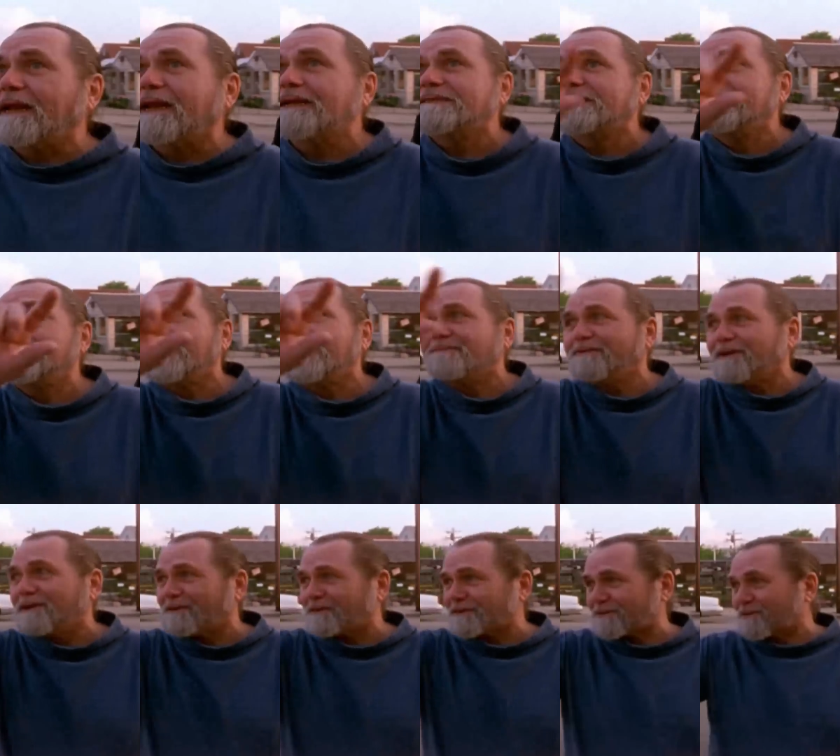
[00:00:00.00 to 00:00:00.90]
I see Kevin
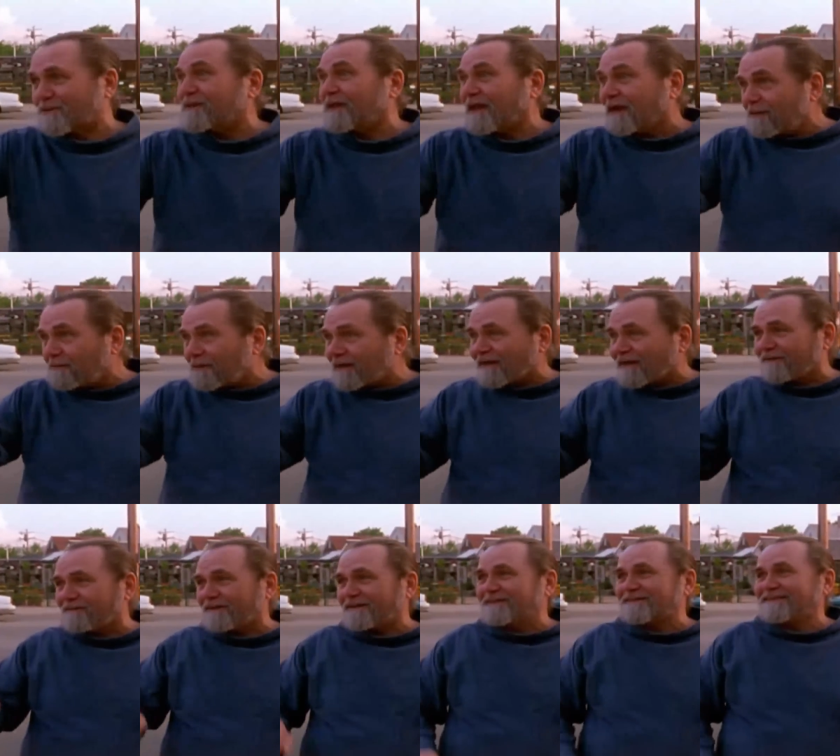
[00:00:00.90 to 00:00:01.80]
on the screen, yeah. I believe
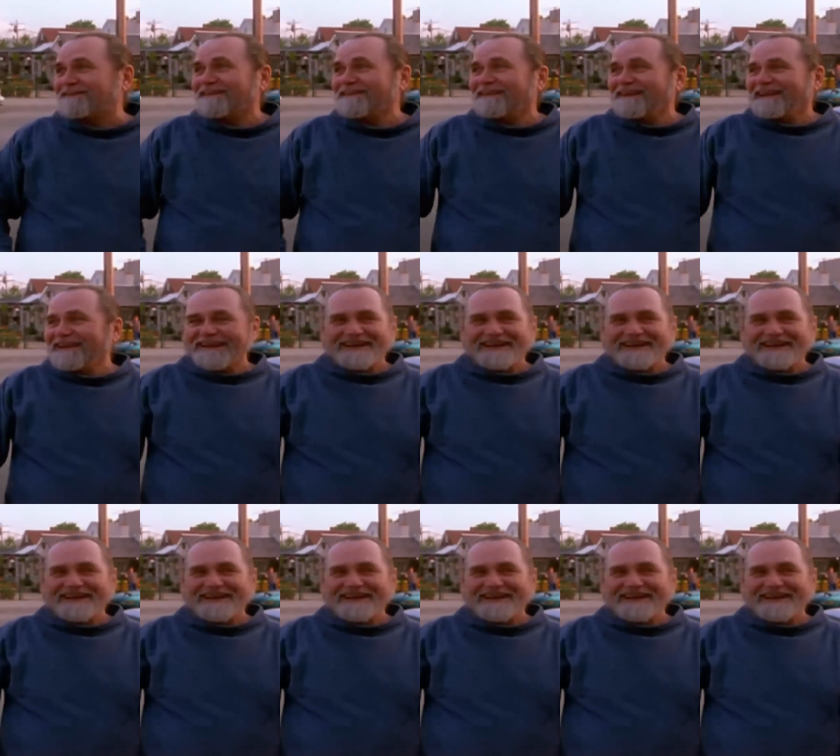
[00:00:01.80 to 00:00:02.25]
it. All the time.